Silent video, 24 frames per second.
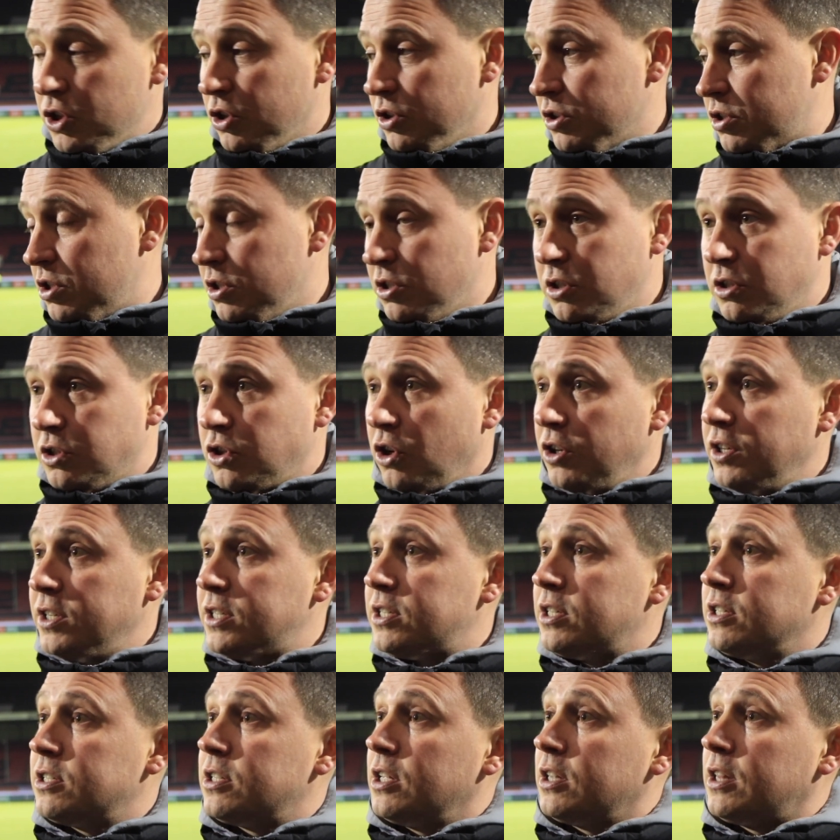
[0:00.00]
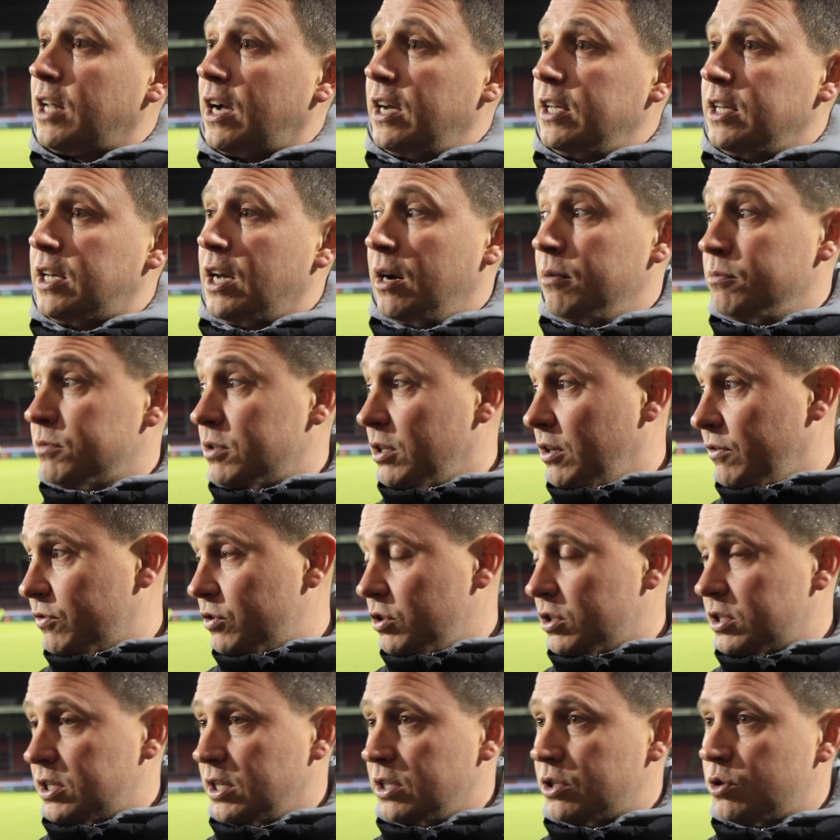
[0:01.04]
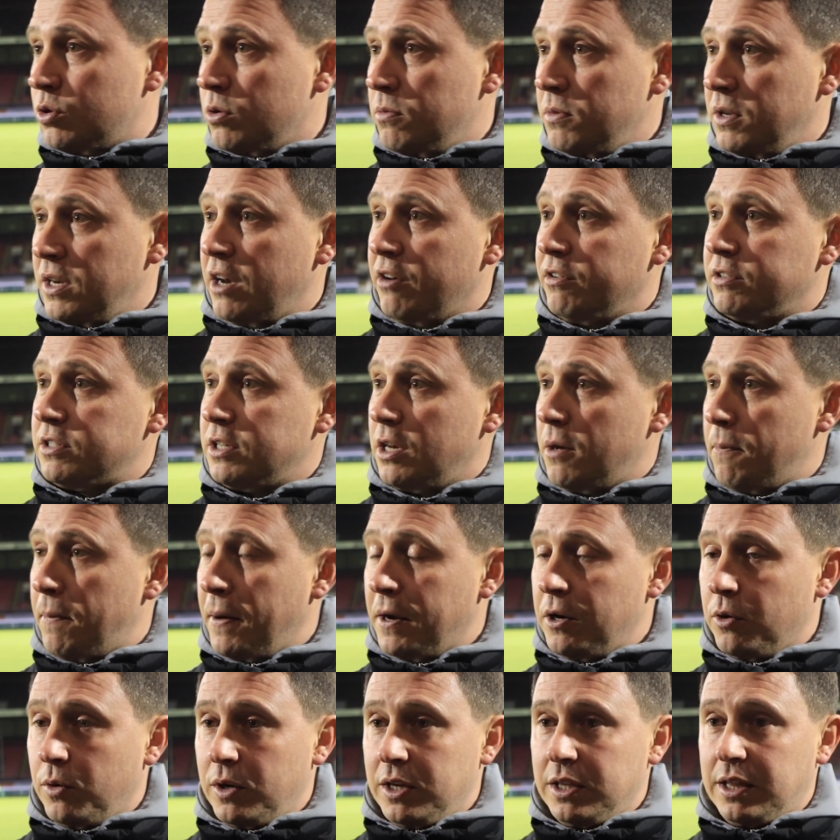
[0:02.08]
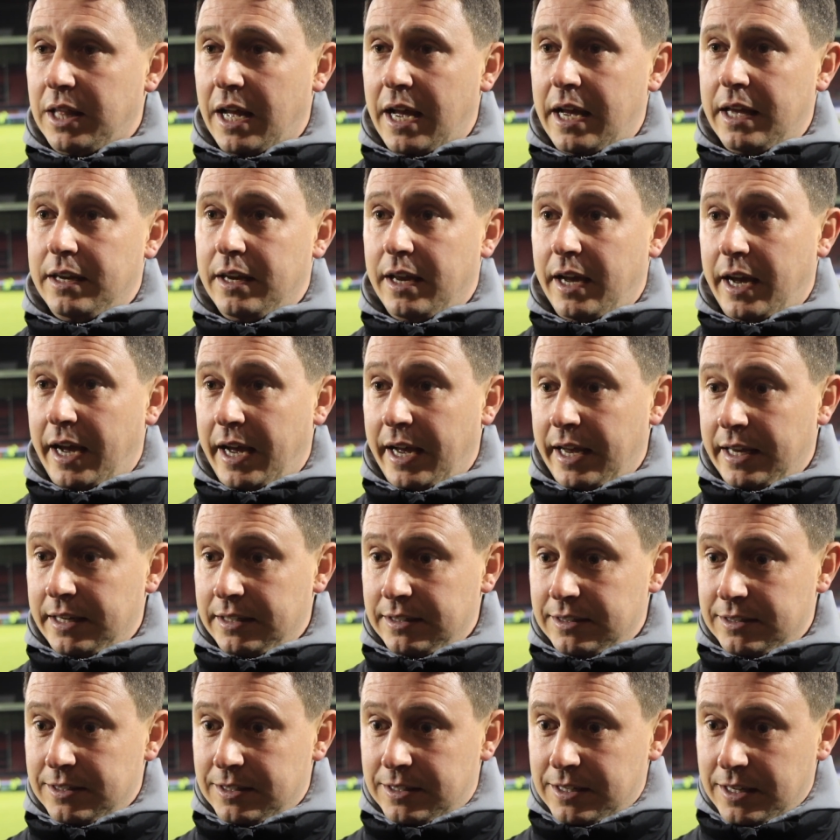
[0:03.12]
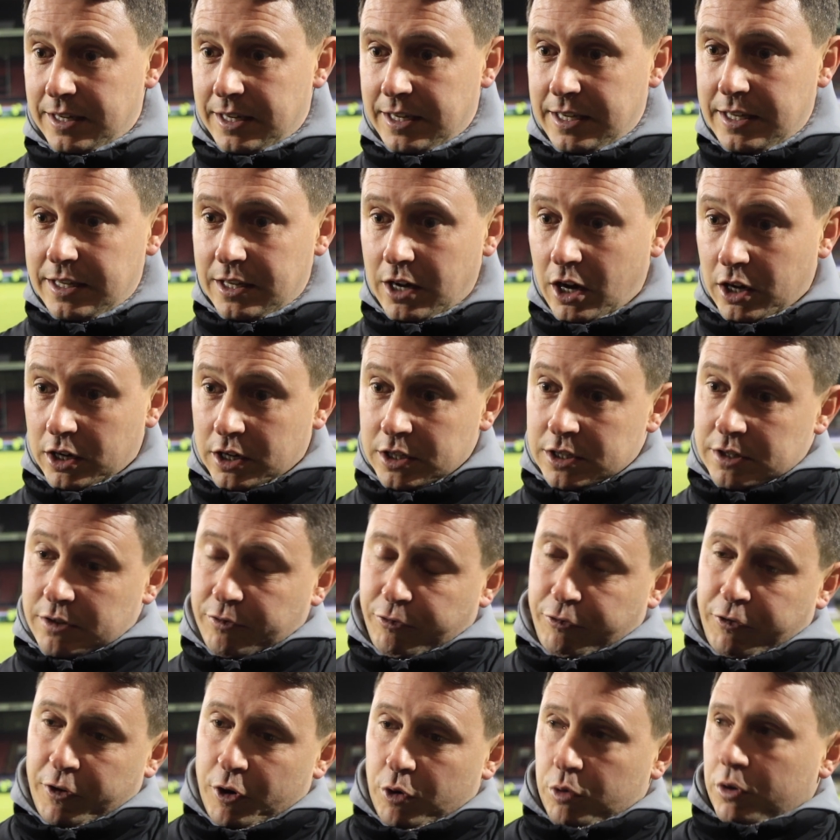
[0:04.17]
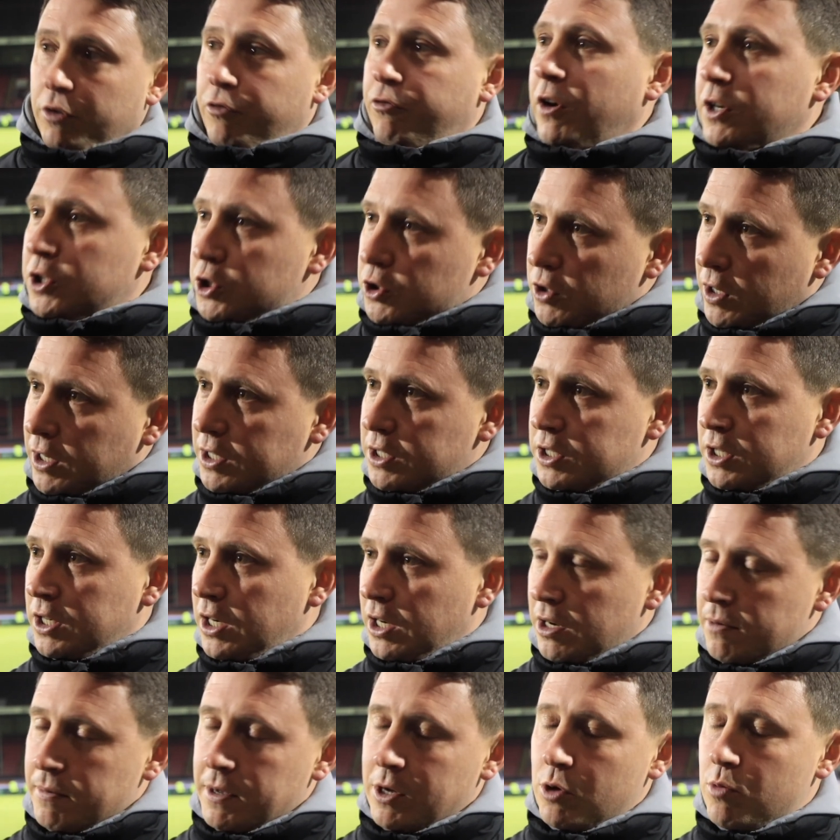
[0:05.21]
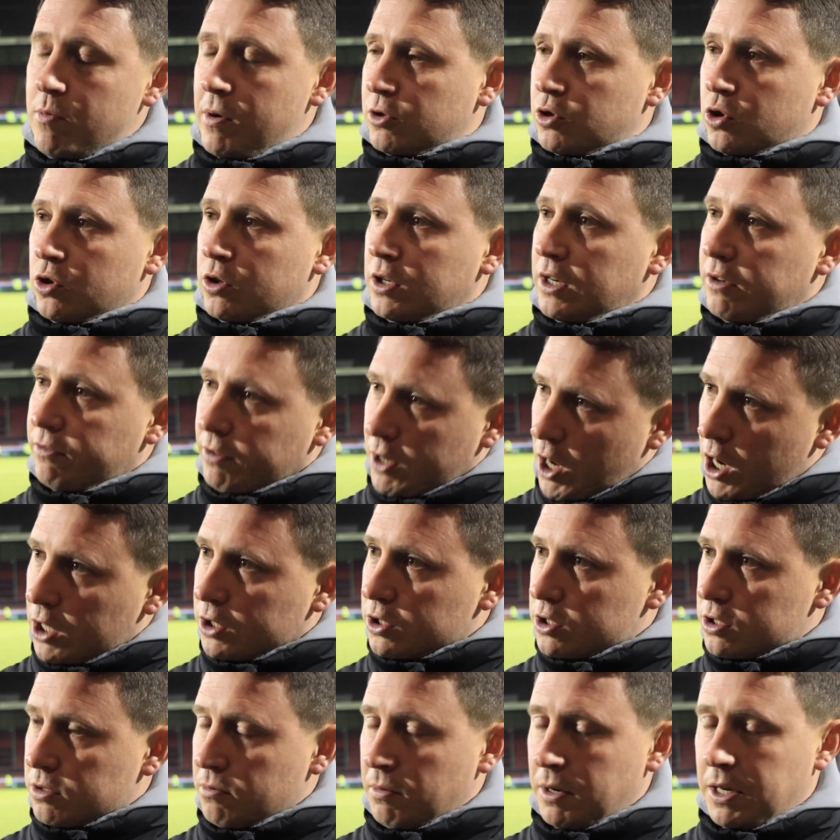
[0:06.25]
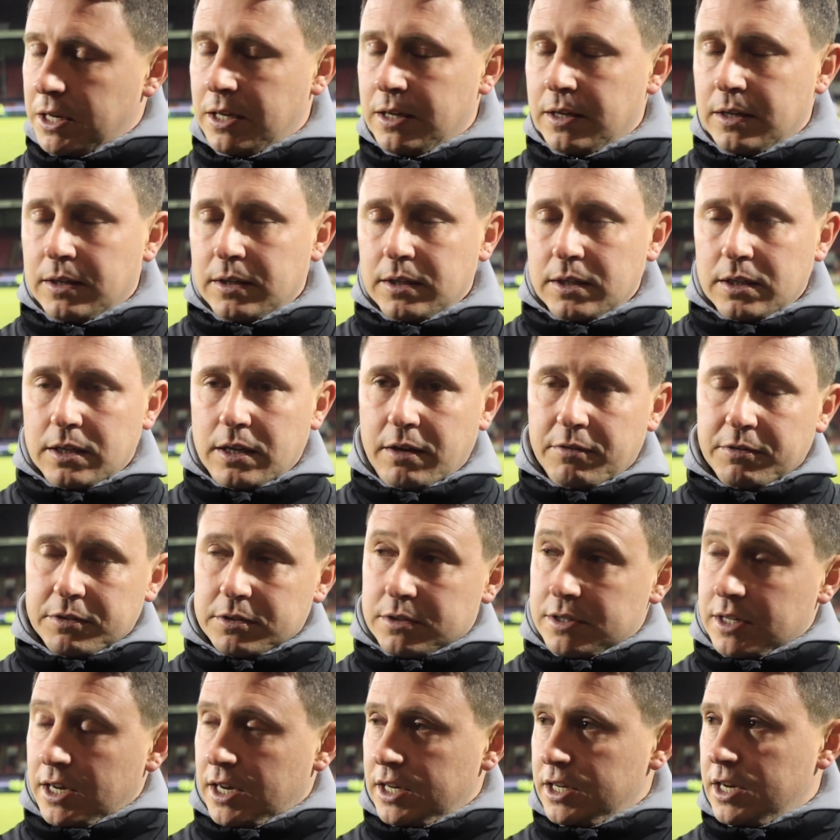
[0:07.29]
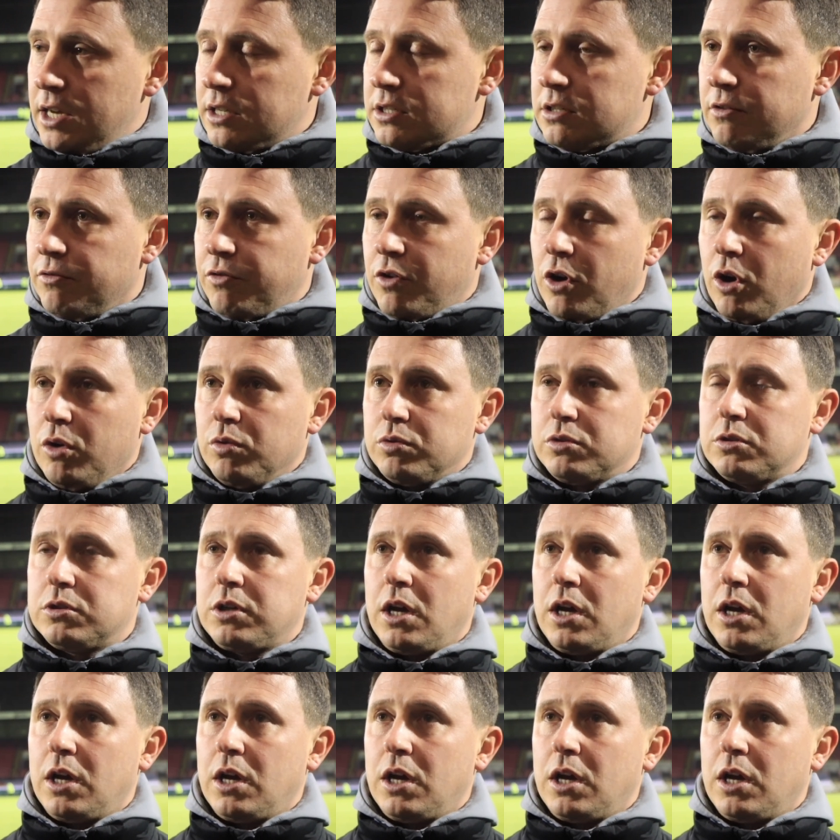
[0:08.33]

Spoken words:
Johnson's as honest as the day comes, and I've just said to him in there, is it a penalty, Dan? And I can feel the frustration in him. He almost couldn't even answer me other than saying yes, of course.